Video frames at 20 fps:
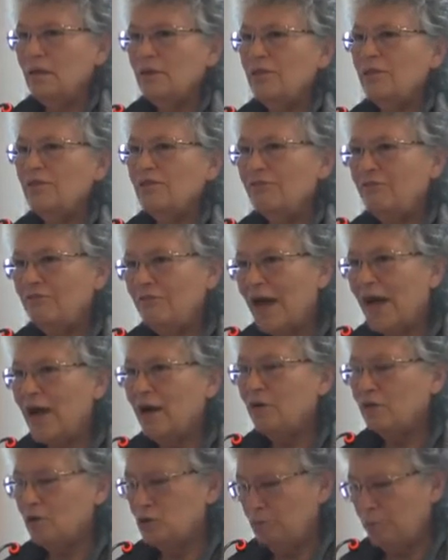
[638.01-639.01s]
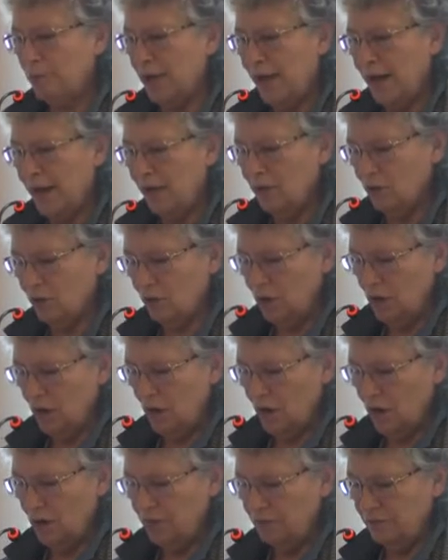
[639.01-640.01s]
the found pattern
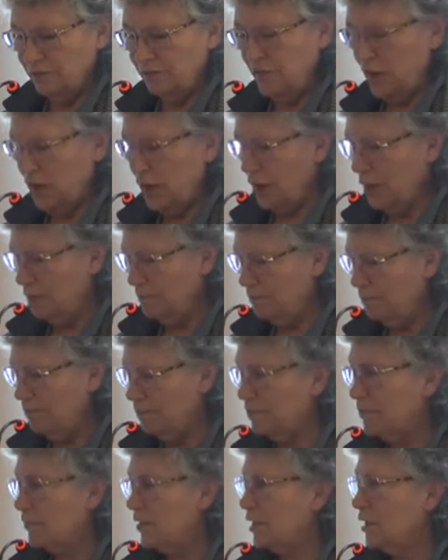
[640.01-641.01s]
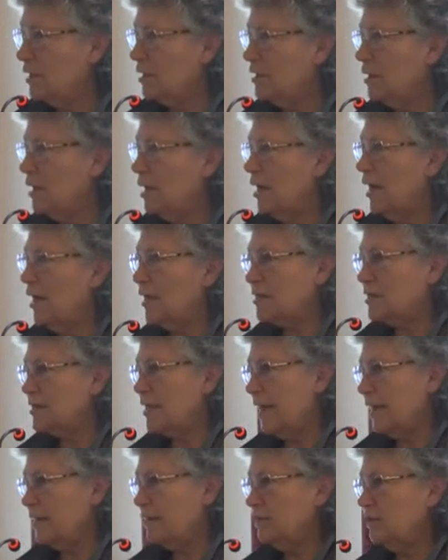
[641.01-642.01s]
of a
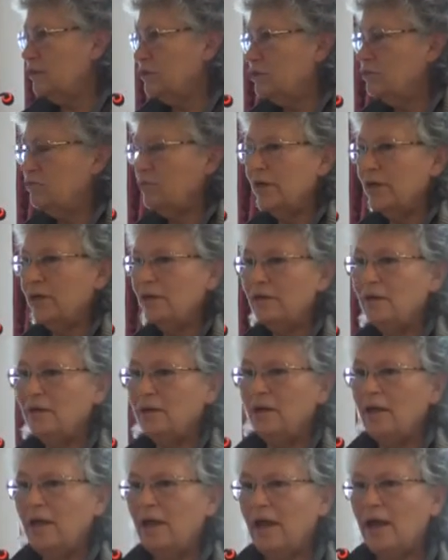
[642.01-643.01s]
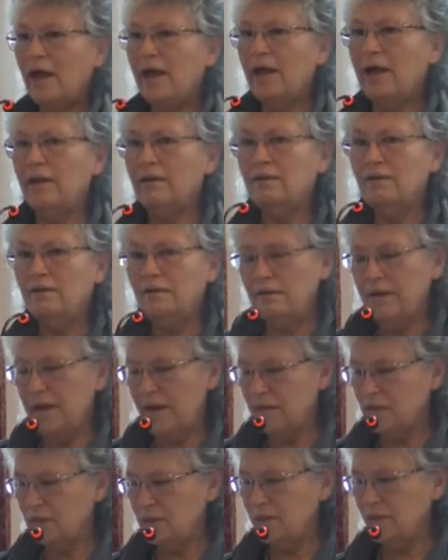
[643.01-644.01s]
hexagonal grid and
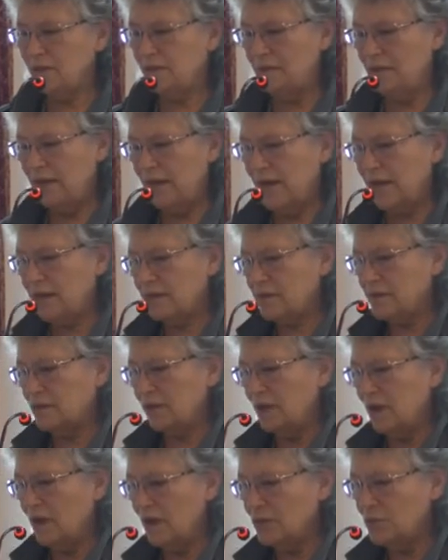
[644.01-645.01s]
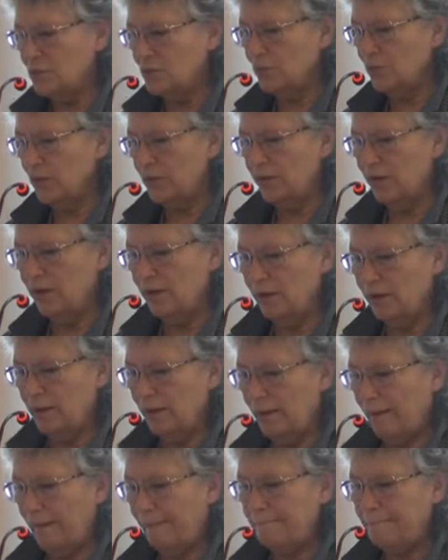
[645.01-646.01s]
nested hexagons within
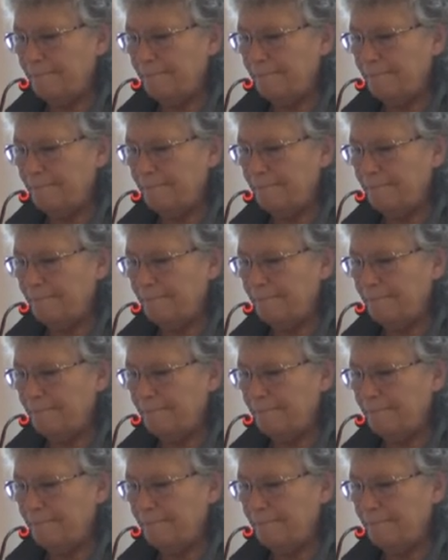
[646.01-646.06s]
it.